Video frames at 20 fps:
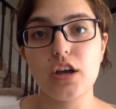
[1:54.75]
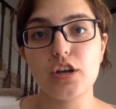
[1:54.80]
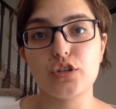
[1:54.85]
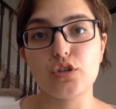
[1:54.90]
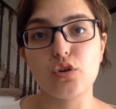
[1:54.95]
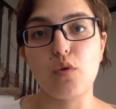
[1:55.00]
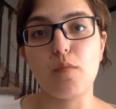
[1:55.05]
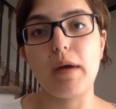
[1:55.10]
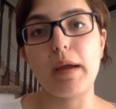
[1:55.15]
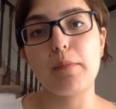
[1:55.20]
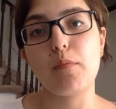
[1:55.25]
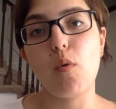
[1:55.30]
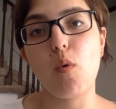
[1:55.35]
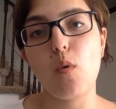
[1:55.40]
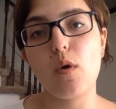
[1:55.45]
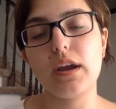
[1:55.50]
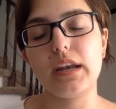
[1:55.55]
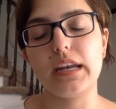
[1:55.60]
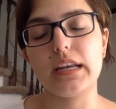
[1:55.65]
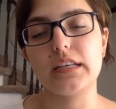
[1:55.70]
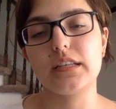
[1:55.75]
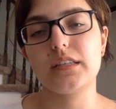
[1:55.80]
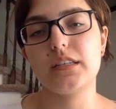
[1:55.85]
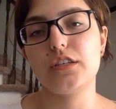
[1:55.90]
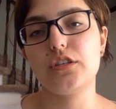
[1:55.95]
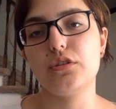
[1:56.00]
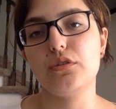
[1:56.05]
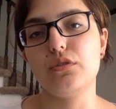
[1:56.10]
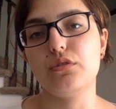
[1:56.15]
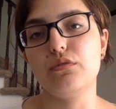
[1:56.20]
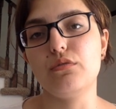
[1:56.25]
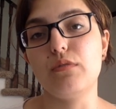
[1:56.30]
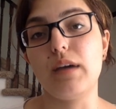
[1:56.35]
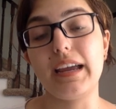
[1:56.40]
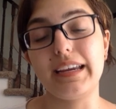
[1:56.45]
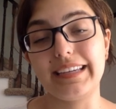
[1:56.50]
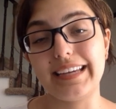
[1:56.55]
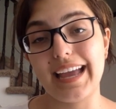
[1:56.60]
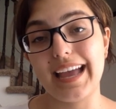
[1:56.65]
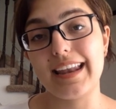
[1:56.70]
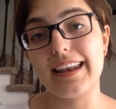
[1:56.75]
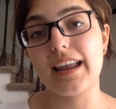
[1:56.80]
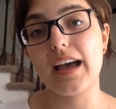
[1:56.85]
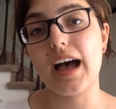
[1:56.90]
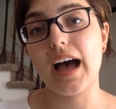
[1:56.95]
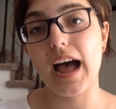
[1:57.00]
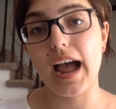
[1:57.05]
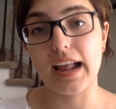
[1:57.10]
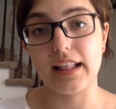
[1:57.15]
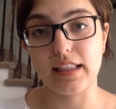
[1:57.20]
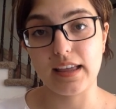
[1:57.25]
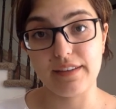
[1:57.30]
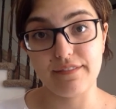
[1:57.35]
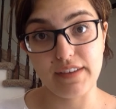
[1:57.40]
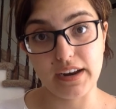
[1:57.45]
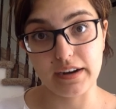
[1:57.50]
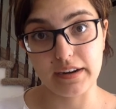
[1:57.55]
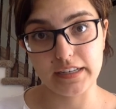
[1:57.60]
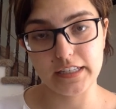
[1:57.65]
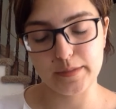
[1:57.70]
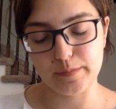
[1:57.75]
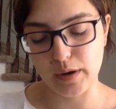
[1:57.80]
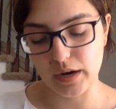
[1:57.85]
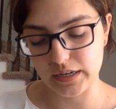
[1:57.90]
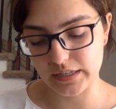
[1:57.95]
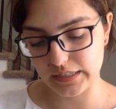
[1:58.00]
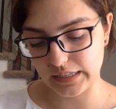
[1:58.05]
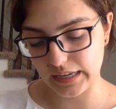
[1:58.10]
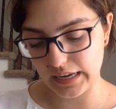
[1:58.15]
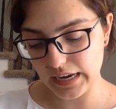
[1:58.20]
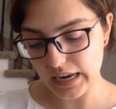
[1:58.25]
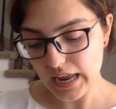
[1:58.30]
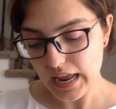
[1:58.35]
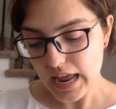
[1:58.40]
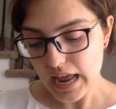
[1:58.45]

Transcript: So my point is to again highlight very sparsely.